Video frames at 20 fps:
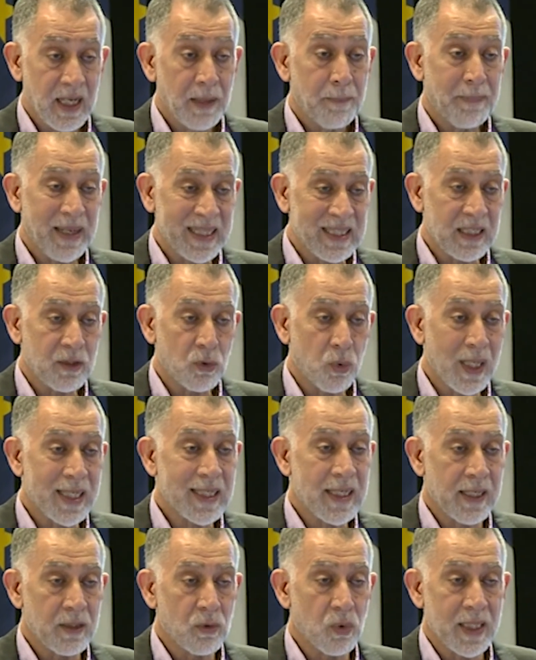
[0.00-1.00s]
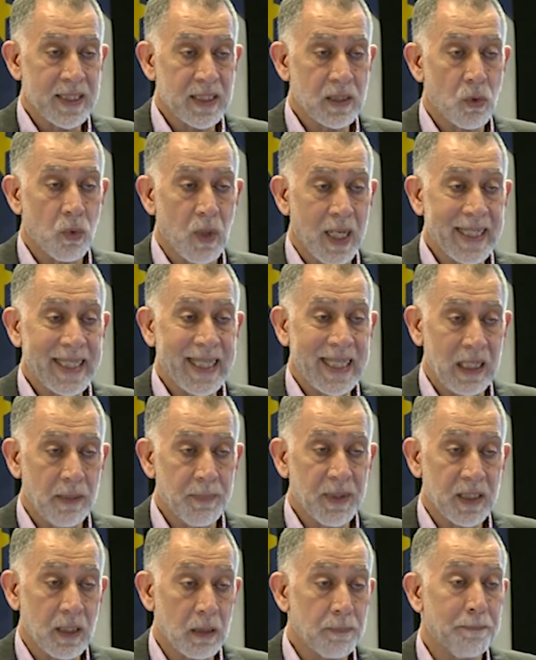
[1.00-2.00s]
but it was quite
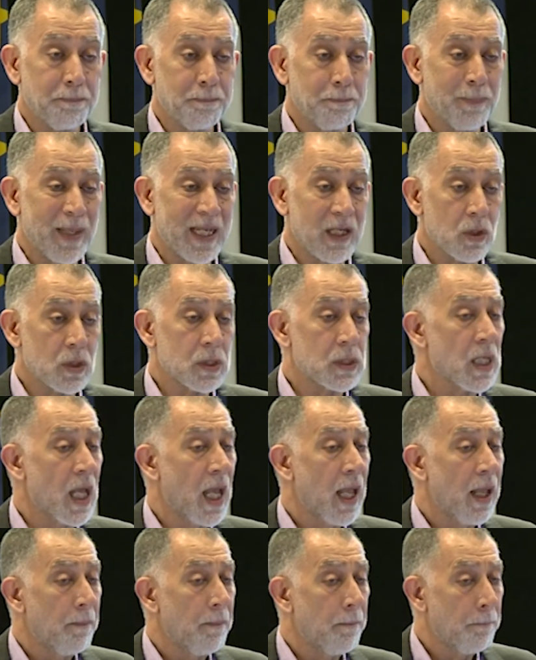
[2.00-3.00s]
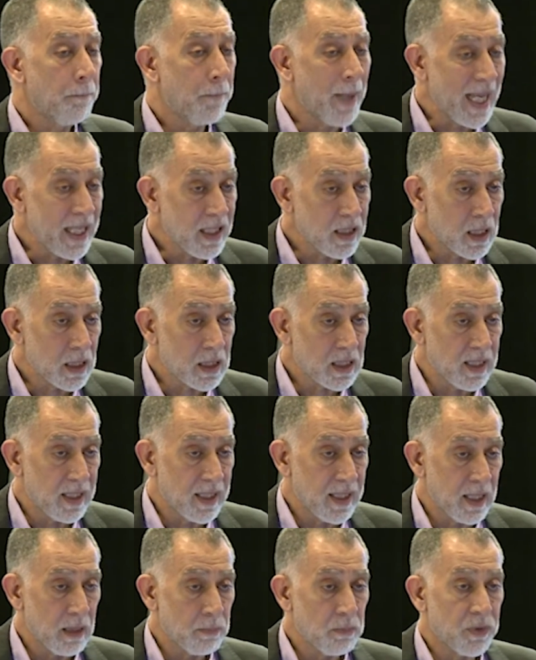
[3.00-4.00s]
limited, because by the
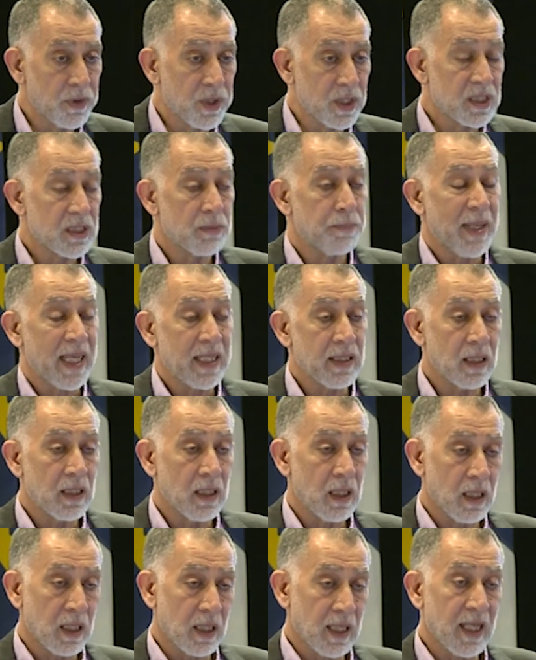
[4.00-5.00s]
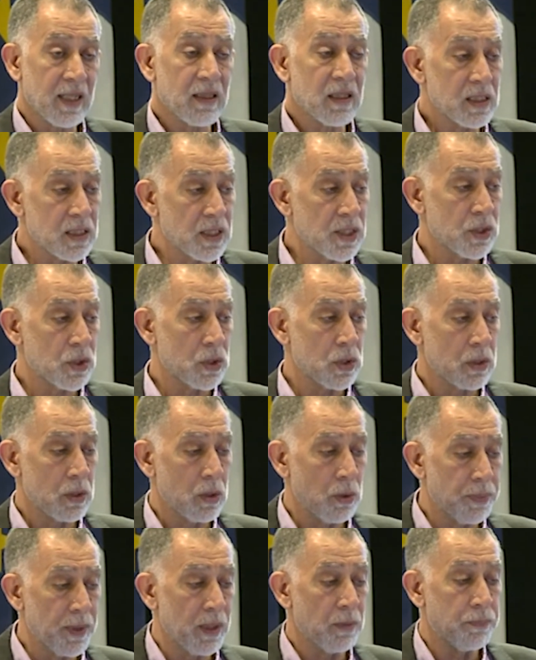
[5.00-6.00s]
time the spending, and this is
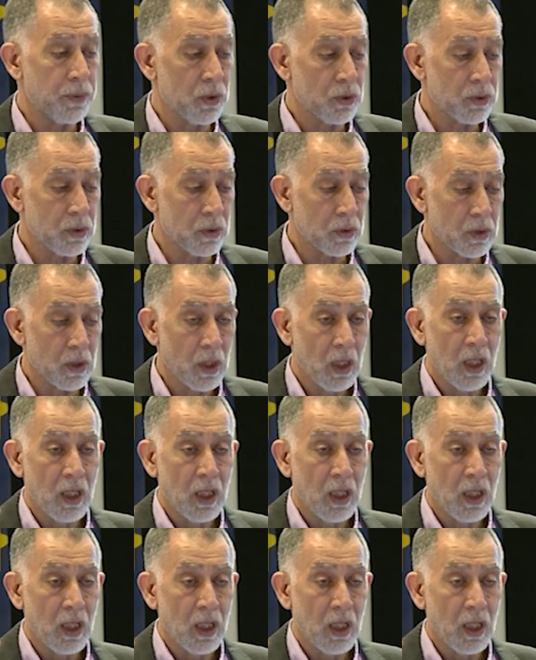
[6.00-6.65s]
super important,